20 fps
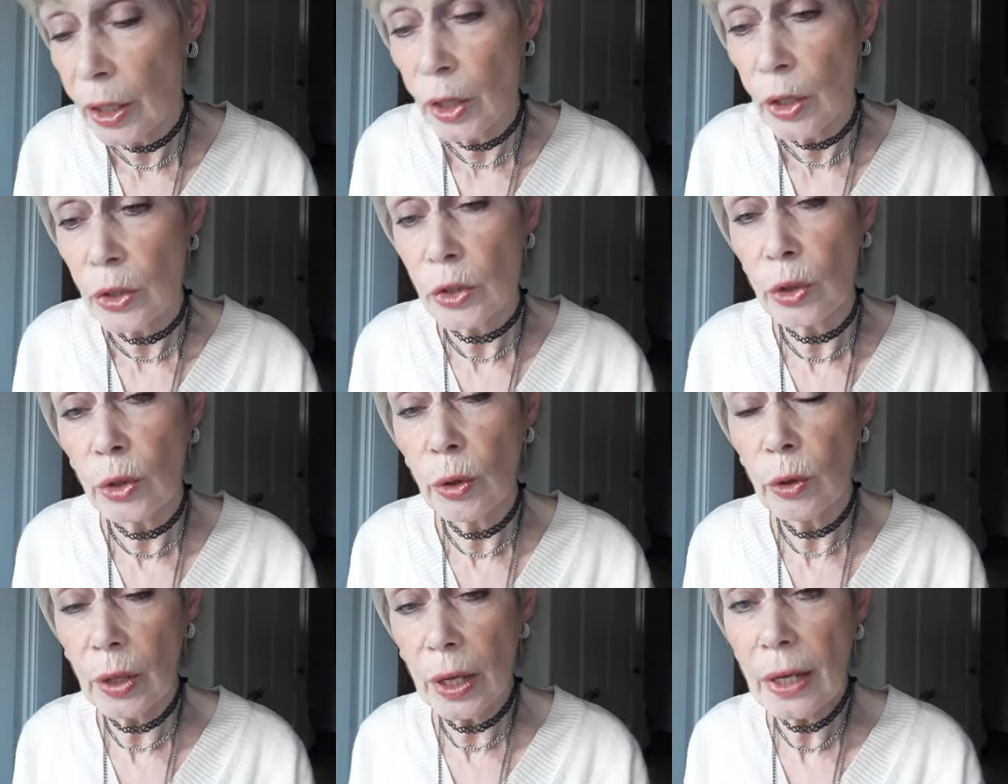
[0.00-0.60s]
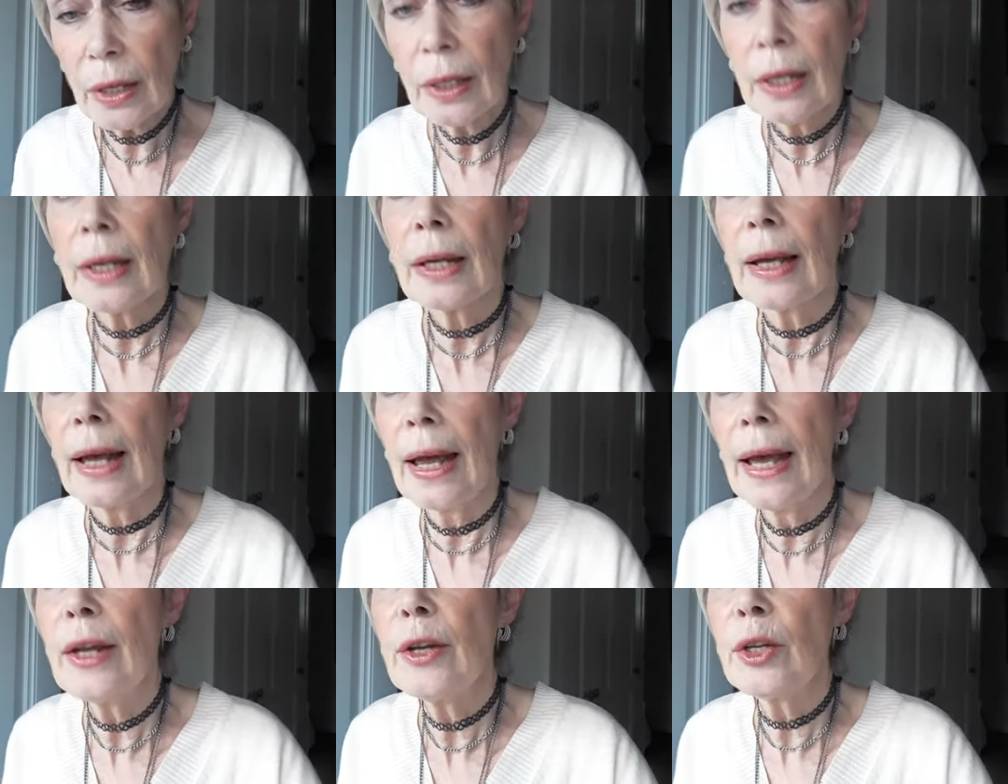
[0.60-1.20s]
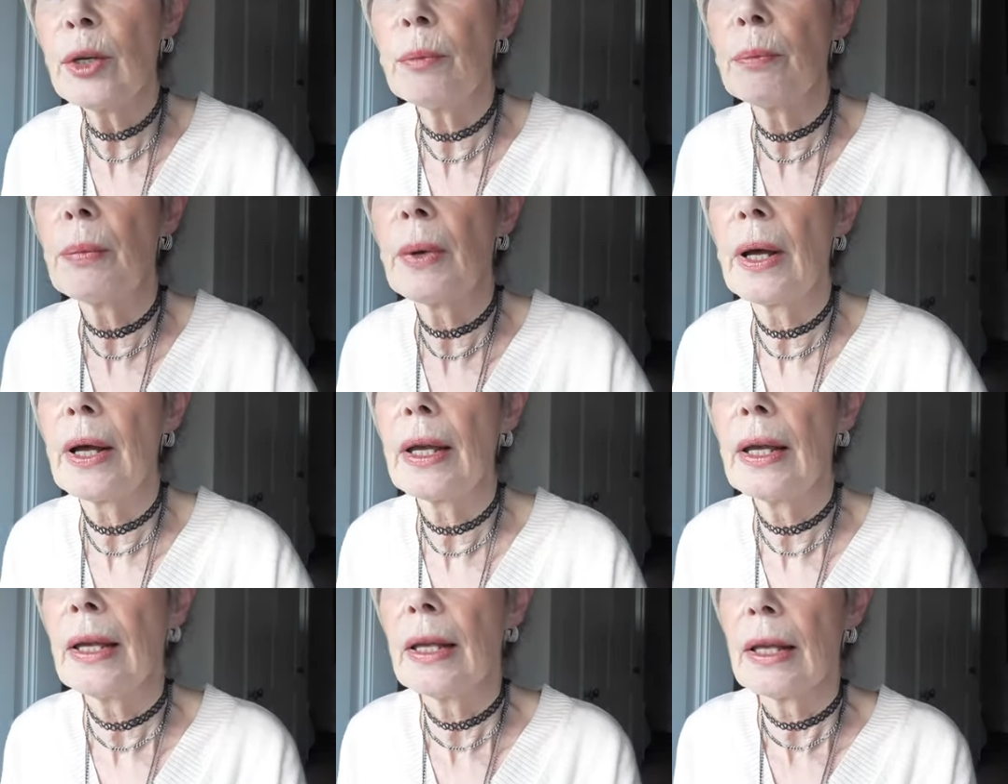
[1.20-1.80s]
So you then end up
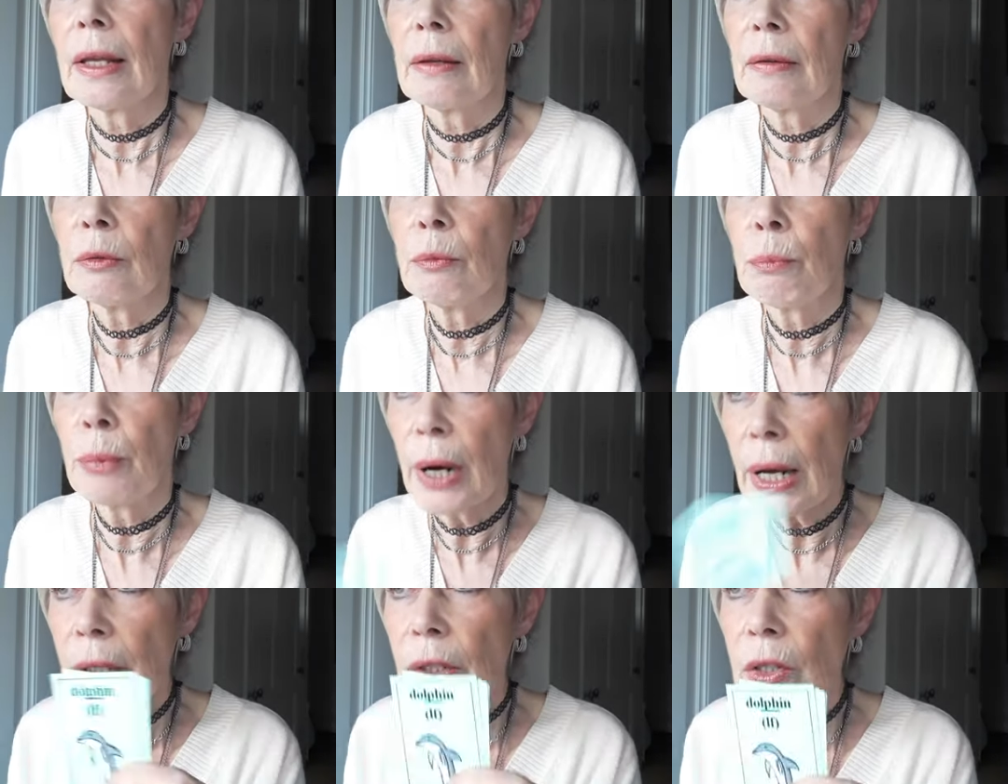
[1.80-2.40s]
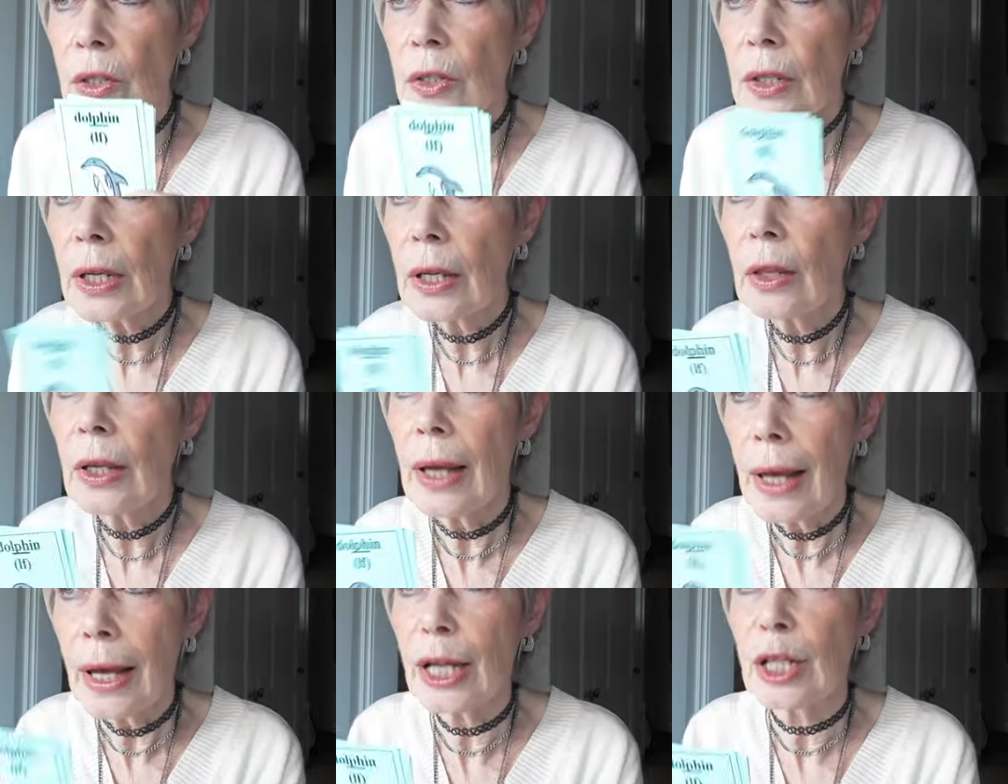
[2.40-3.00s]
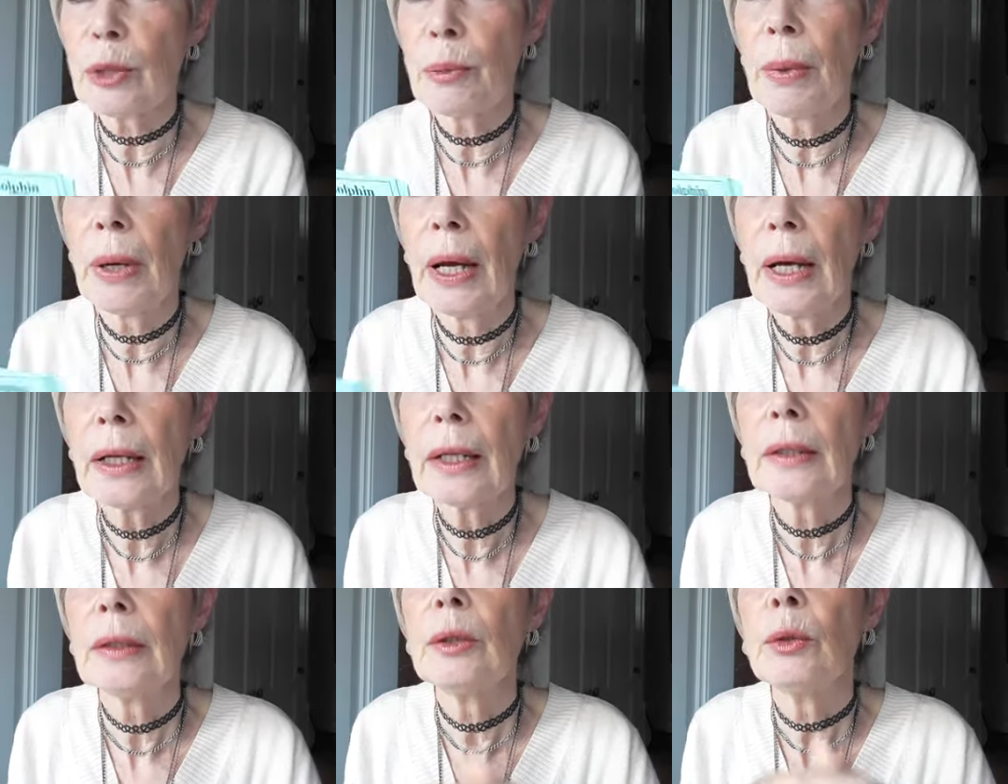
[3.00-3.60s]
by practicing the X
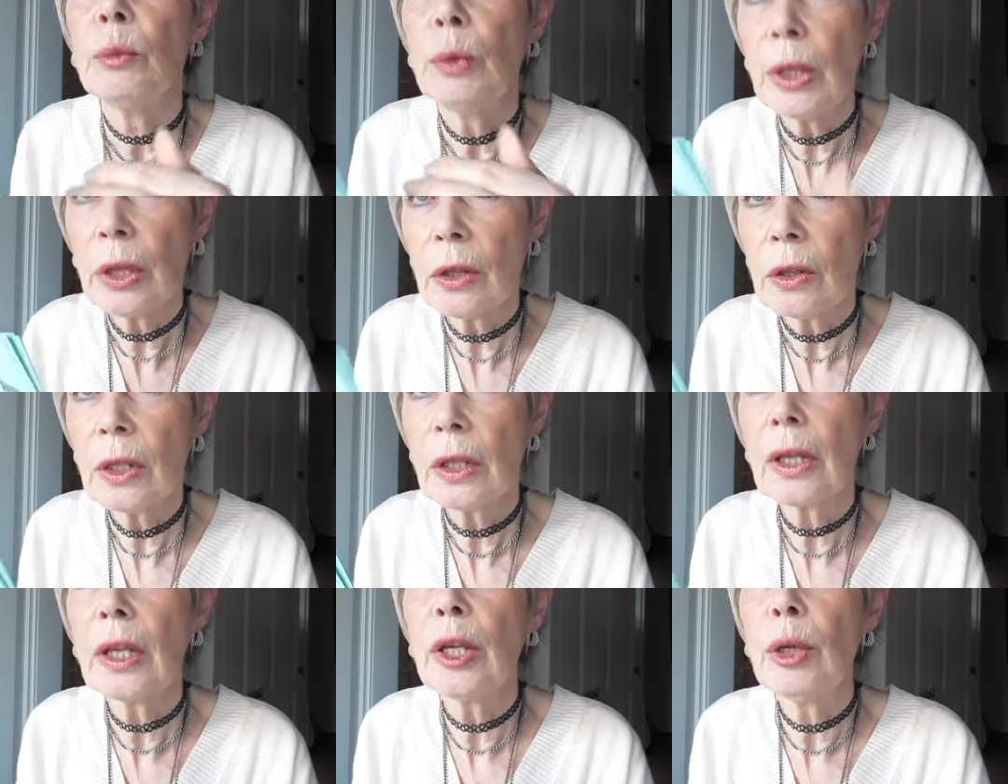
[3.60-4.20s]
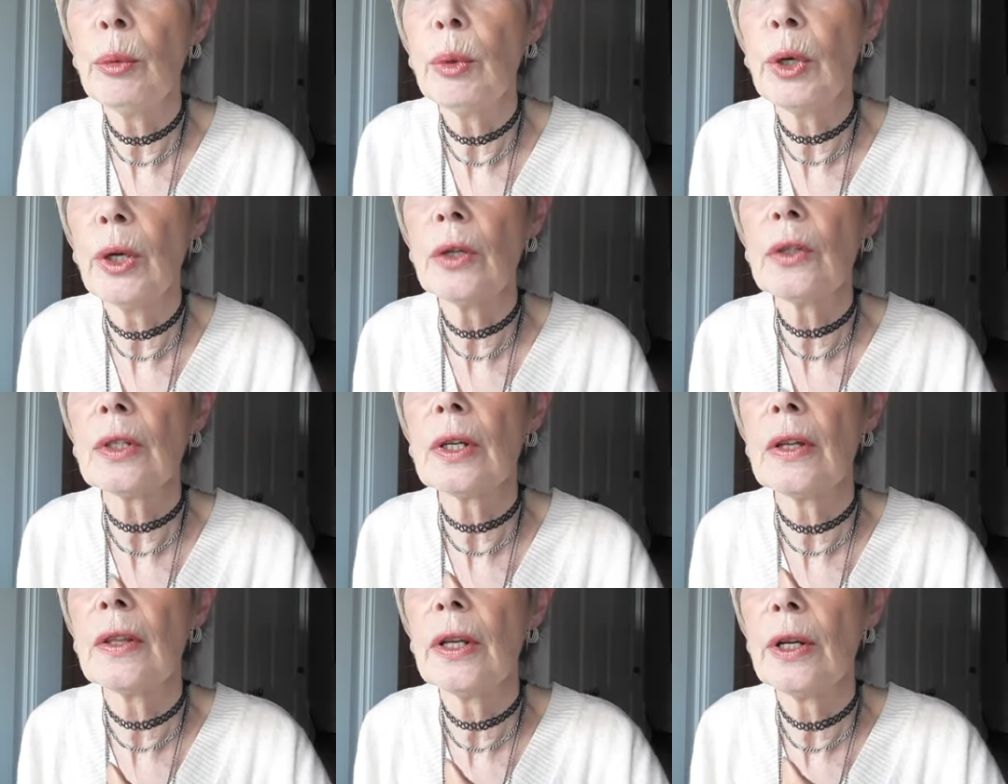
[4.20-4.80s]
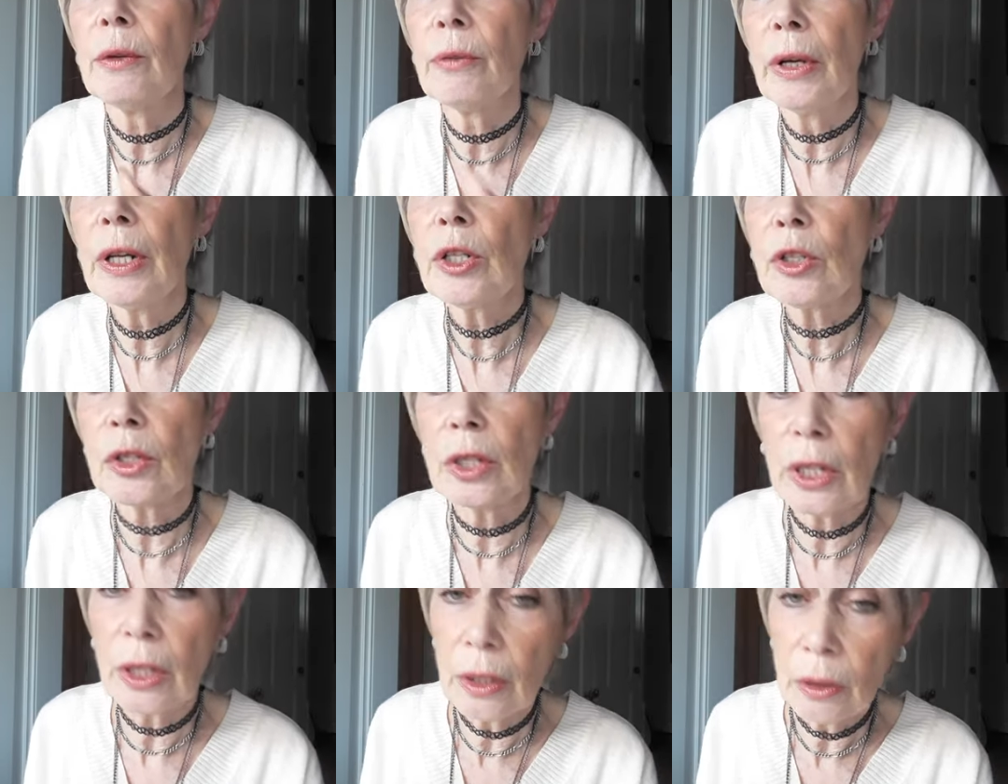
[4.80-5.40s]
pack with the keywords, and then
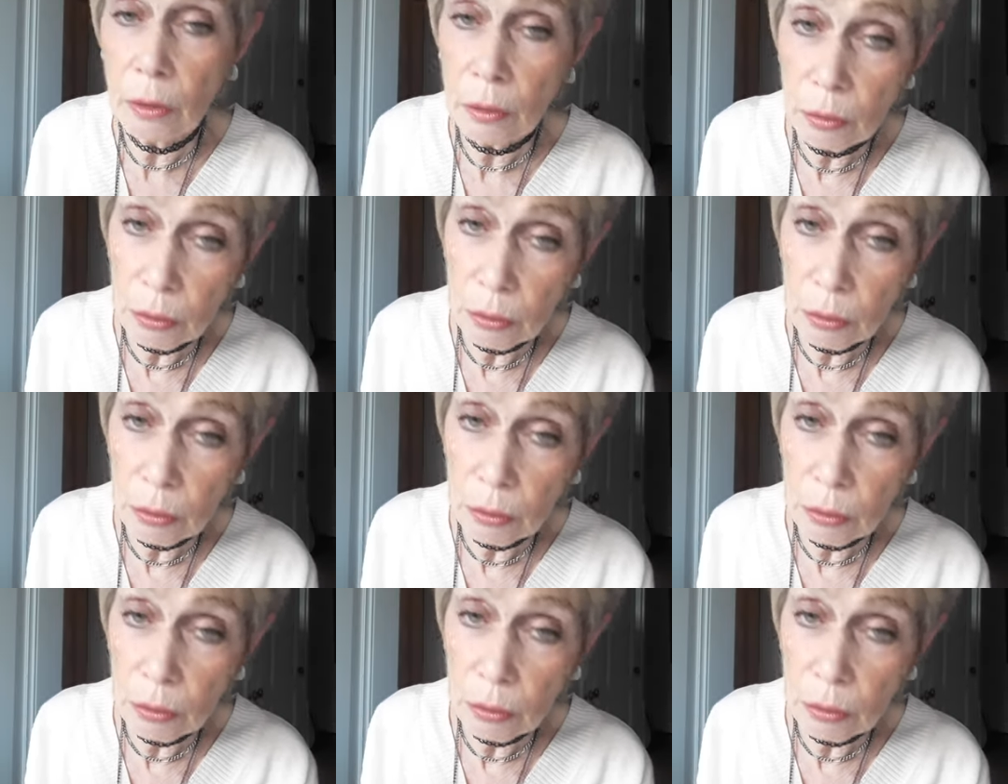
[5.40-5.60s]
eventually,